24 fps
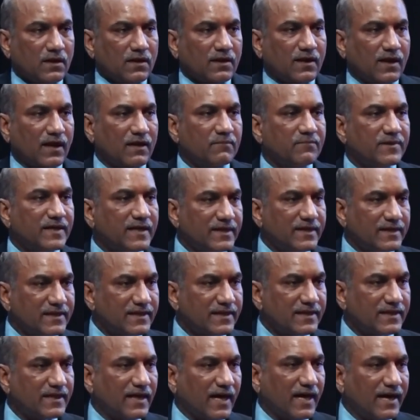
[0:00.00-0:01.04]

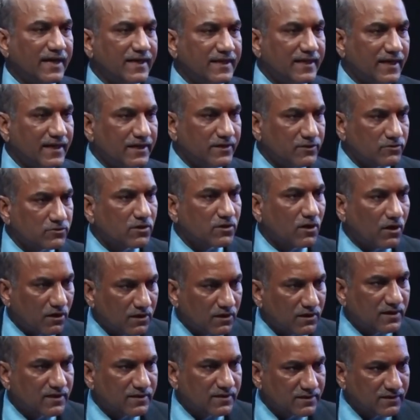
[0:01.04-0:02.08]
culminating an idea into the
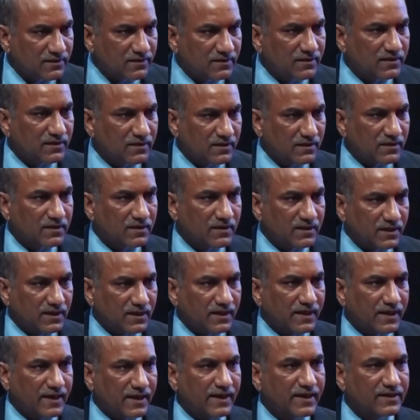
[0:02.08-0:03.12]
order
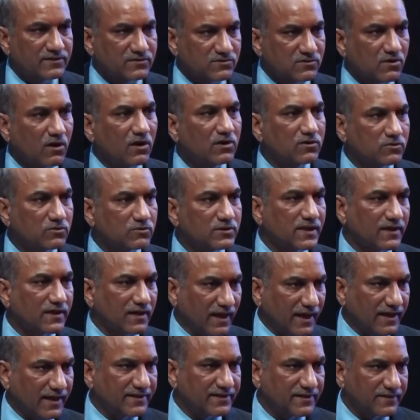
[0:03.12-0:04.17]
is not to their
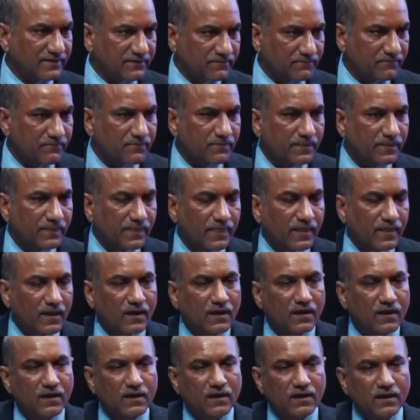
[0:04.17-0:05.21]
liking.
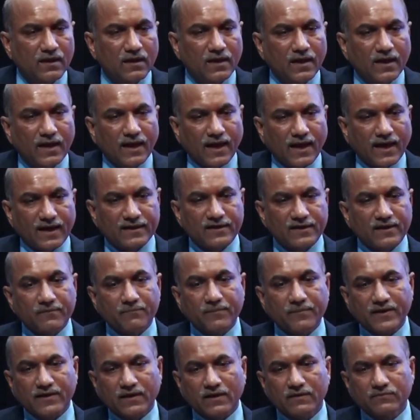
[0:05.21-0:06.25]
And it
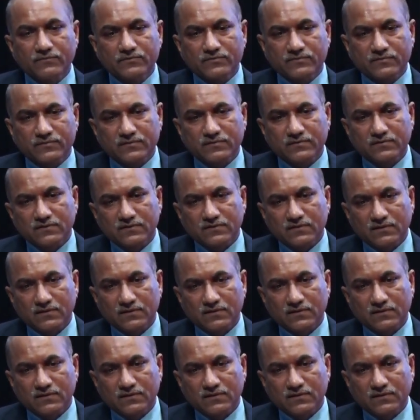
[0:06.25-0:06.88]
becomes